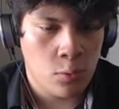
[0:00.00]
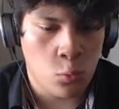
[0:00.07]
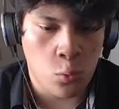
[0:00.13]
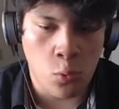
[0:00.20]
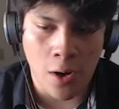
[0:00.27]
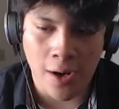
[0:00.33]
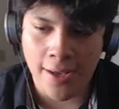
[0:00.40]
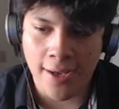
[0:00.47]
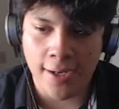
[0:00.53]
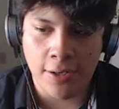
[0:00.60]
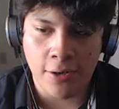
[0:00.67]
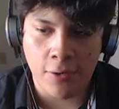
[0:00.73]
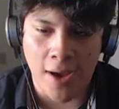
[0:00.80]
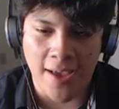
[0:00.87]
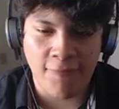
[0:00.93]
What are you going to
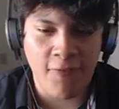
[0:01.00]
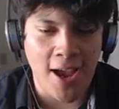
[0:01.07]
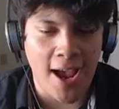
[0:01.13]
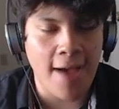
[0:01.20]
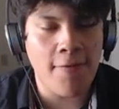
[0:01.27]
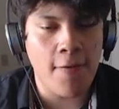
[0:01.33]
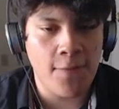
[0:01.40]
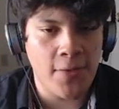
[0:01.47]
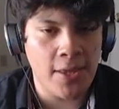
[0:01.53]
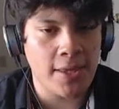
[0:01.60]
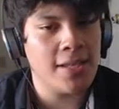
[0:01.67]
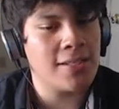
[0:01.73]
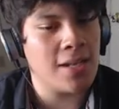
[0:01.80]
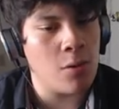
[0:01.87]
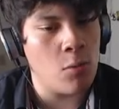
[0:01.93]
do? I, I have a feeling
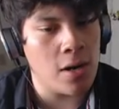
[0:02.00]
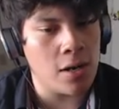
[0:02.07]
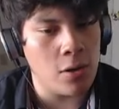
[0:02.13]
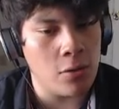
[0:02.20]
he's going to want to go